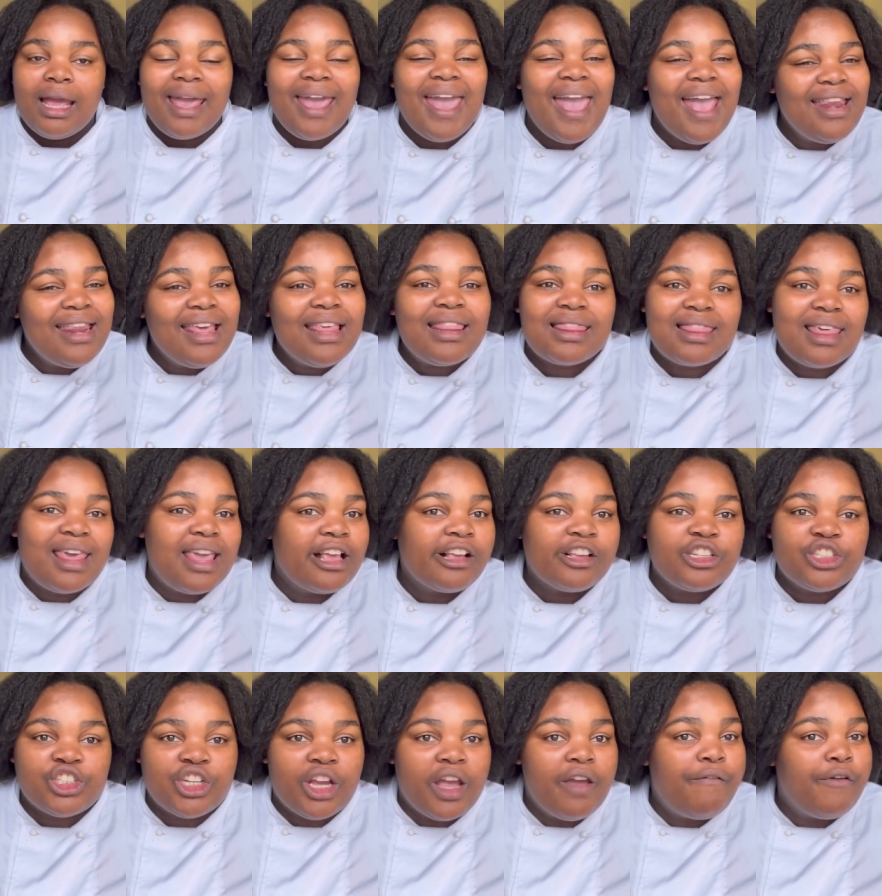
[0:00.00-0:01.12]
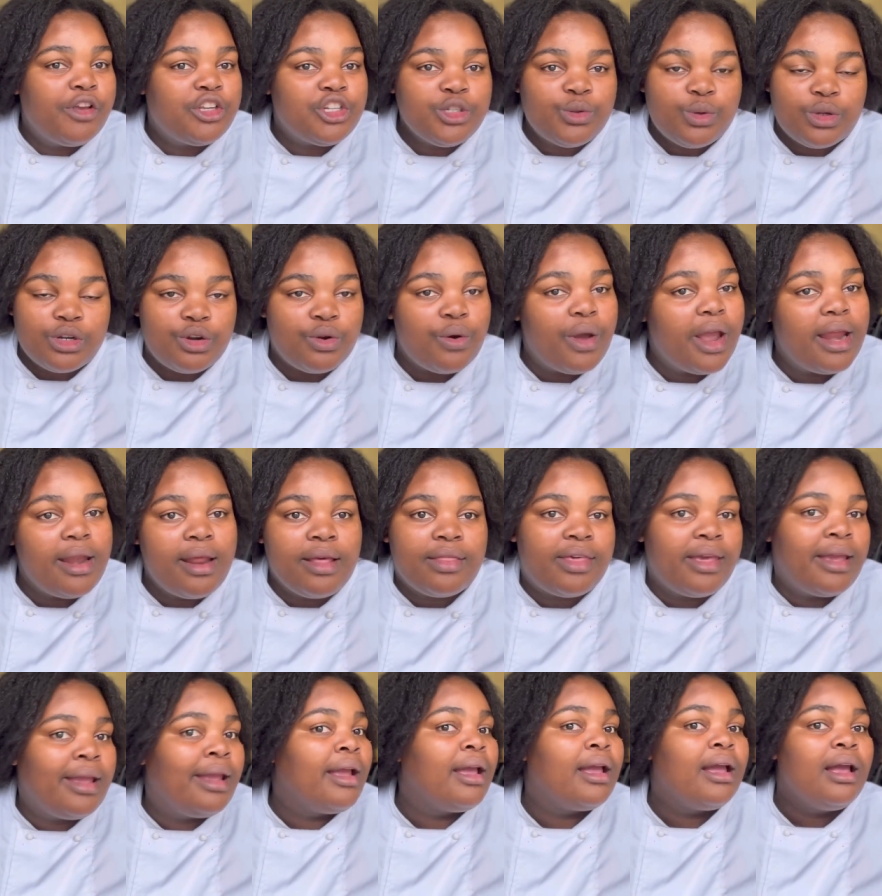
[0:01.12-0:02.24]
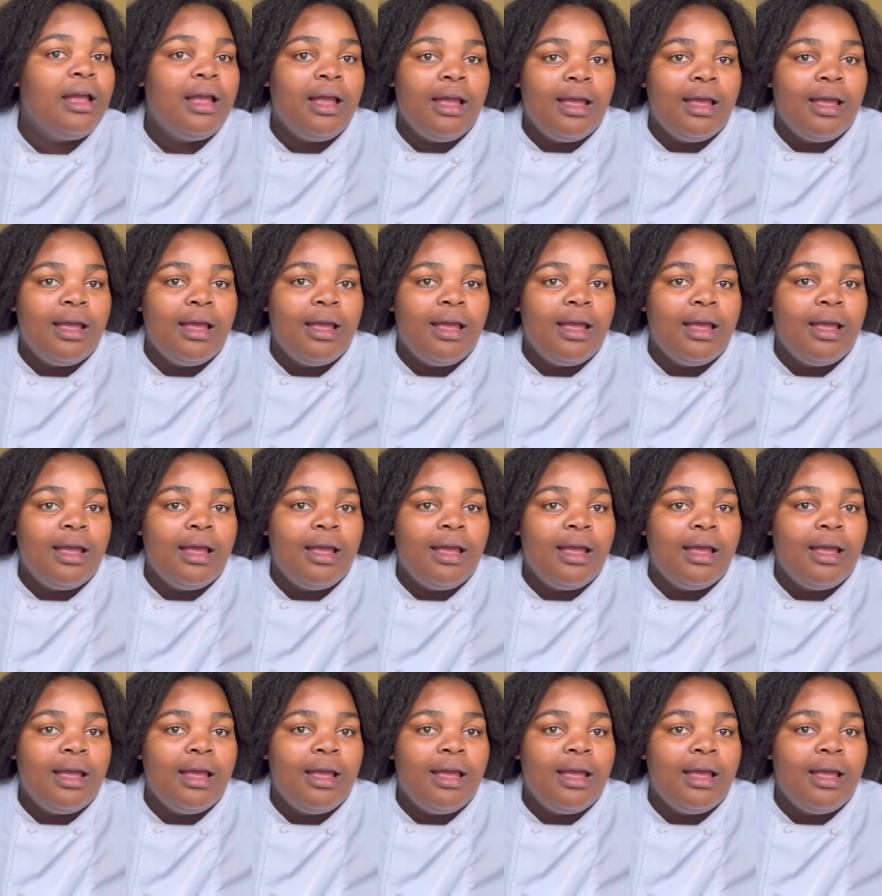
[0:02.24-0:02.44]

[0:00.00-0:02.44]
anything jay if you just want to know anything